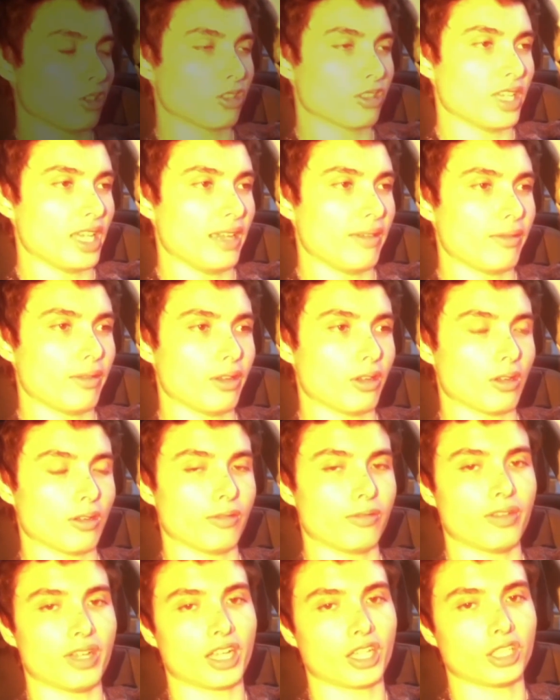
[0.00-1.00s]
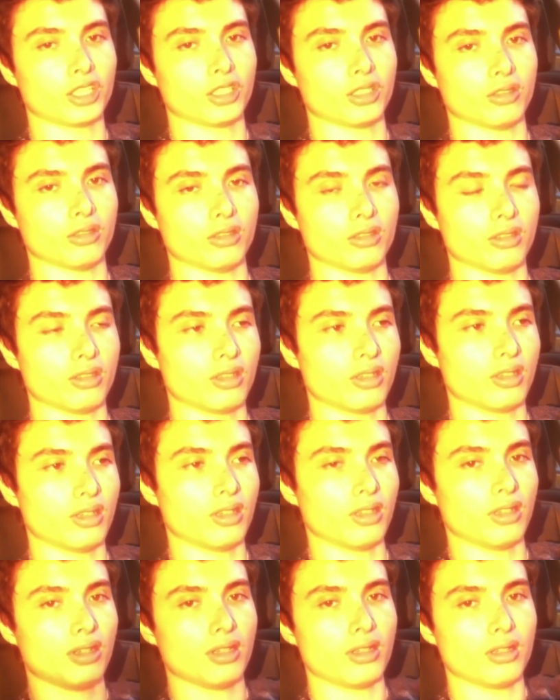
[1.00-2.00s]
Girls gave their affection
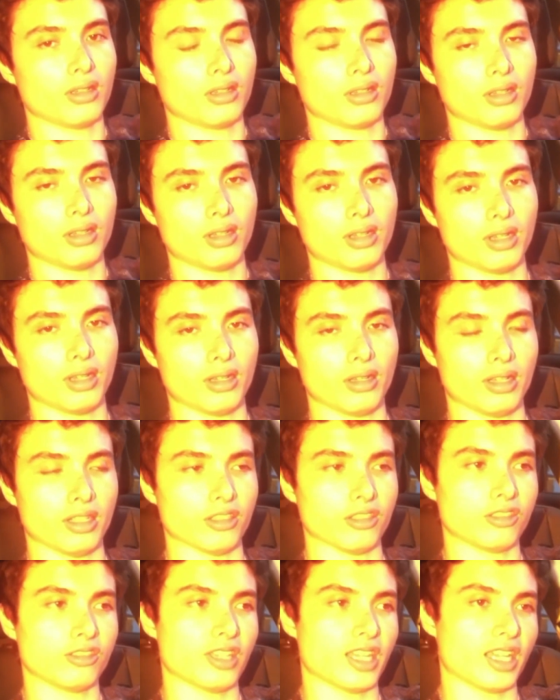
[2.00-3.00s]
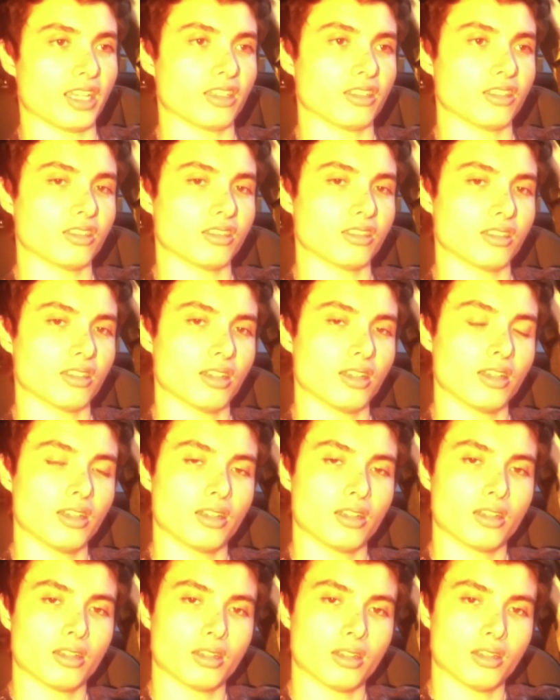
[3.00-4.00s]
and sex
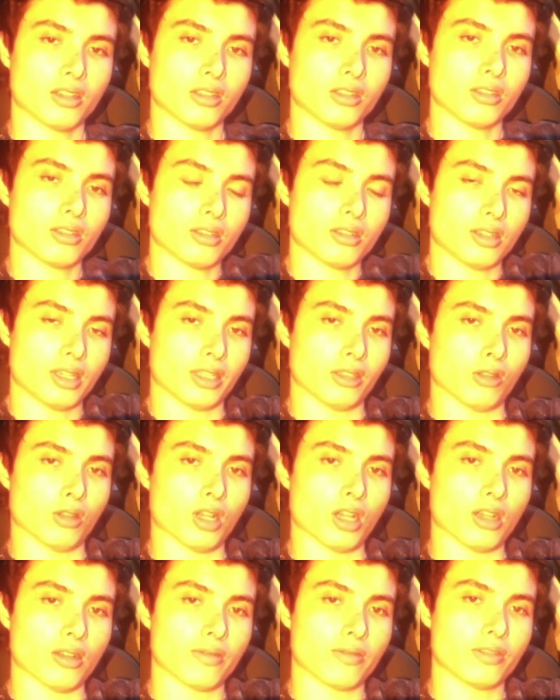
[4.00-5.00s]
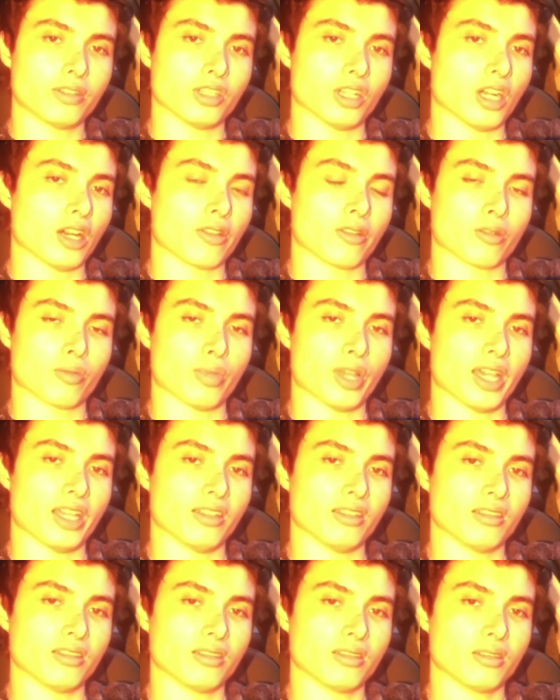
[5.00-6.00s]
and love to other
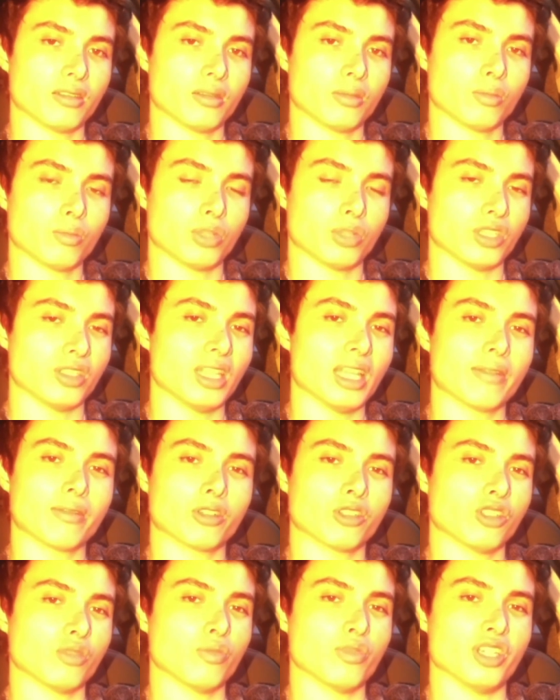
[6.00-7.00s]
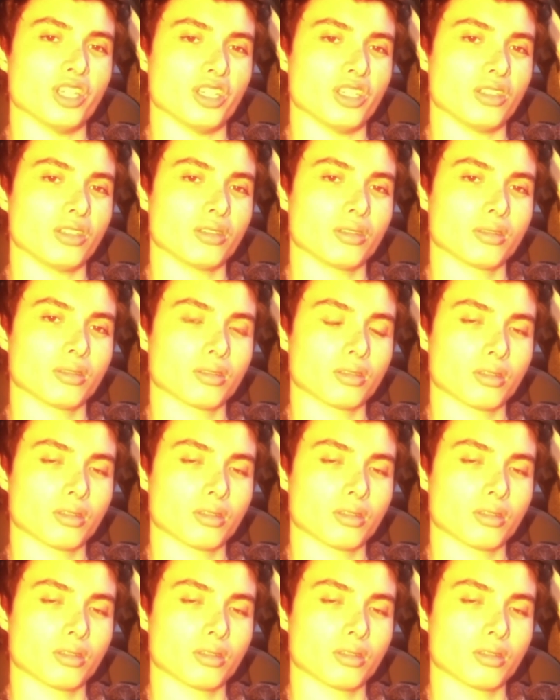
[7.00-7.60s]
men, but never to me.